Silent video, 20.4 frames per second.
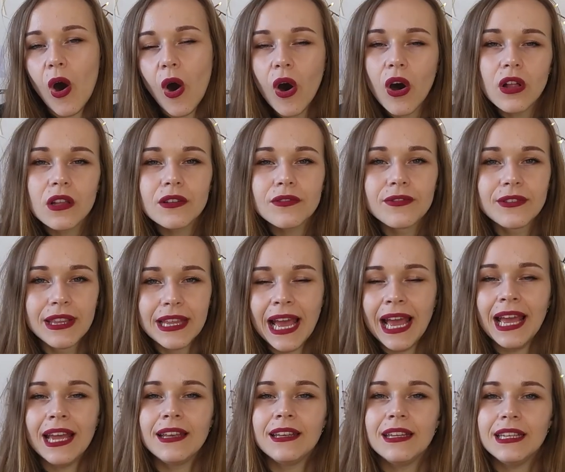all of
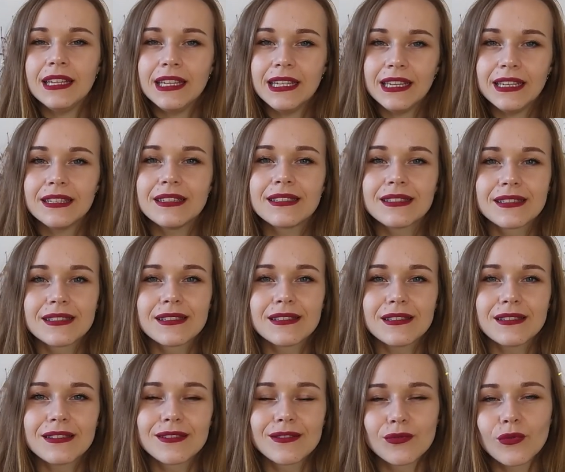that is
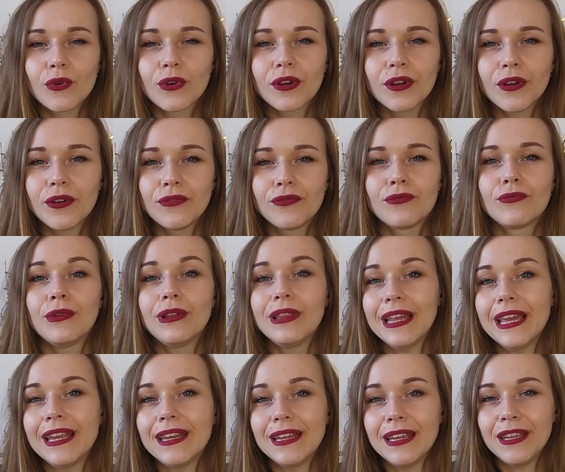sort of
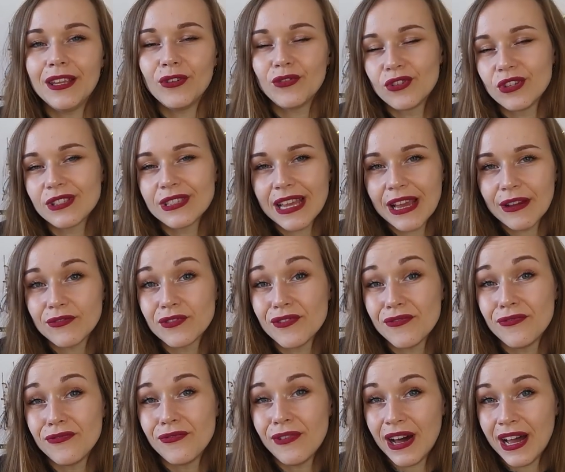related. You just have to
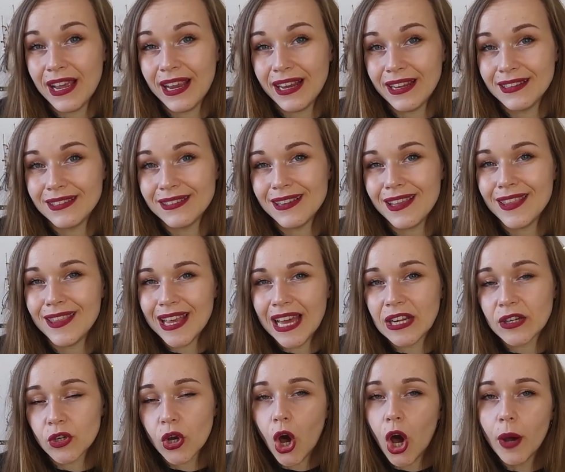find
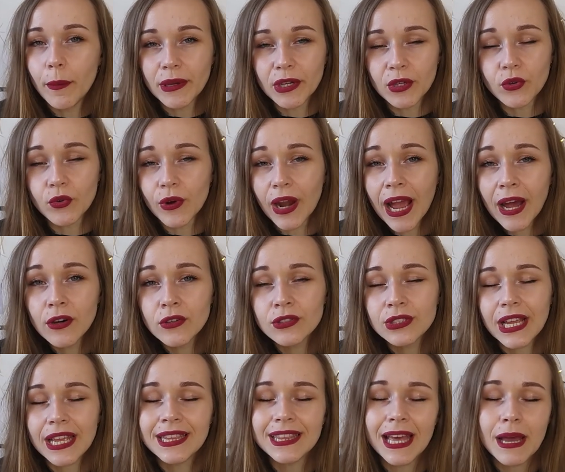that common
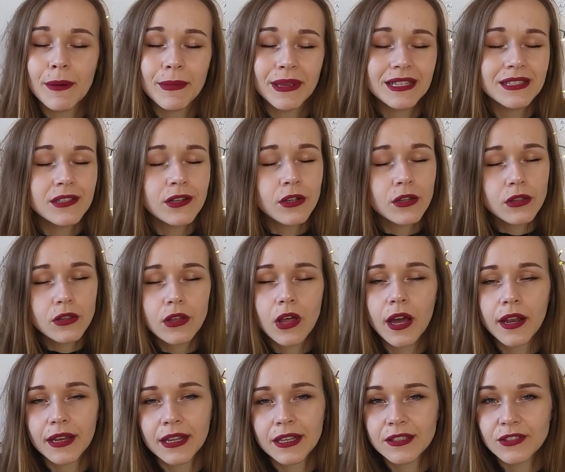ground, and that makes it a
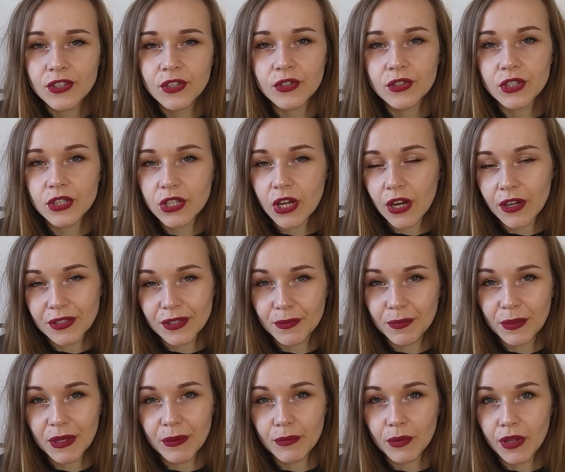lot easier to talk to
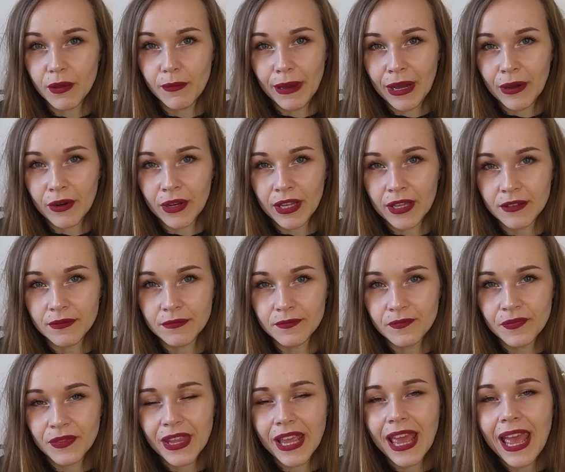people about it.
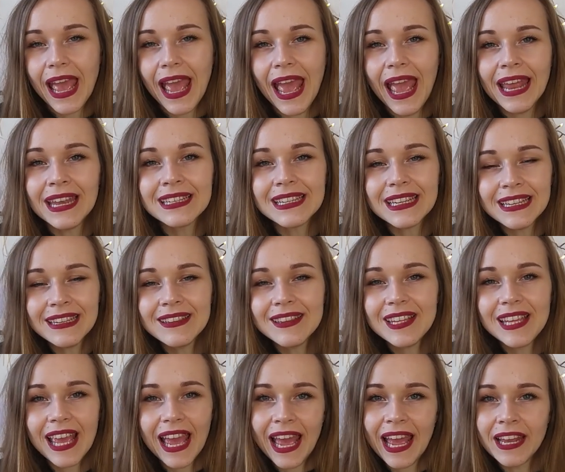And in
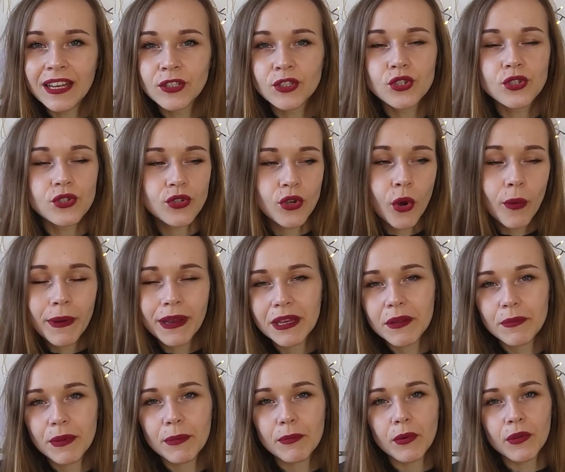the end, so
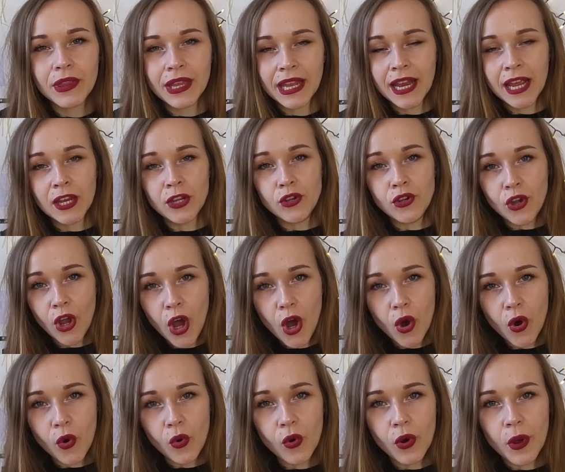many people that I
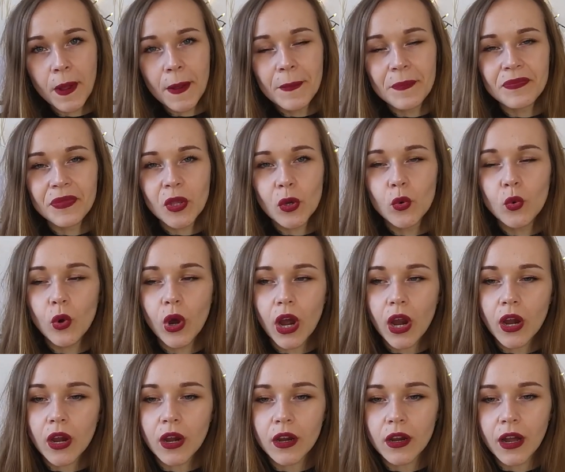know who
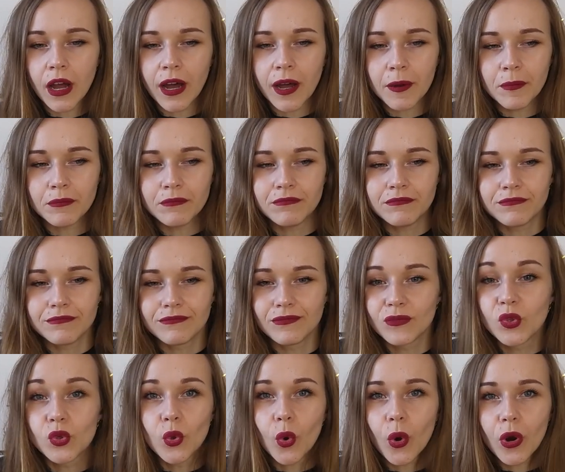are
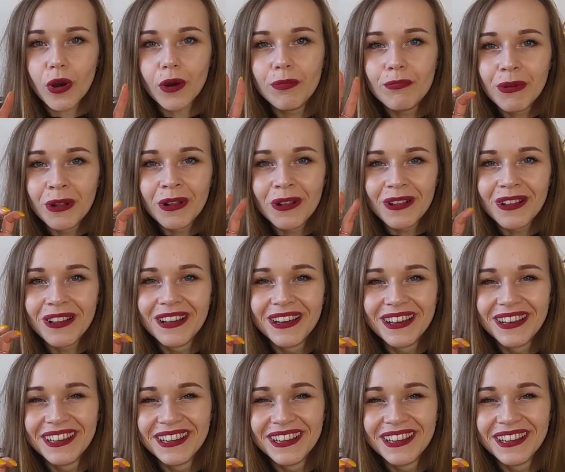normal,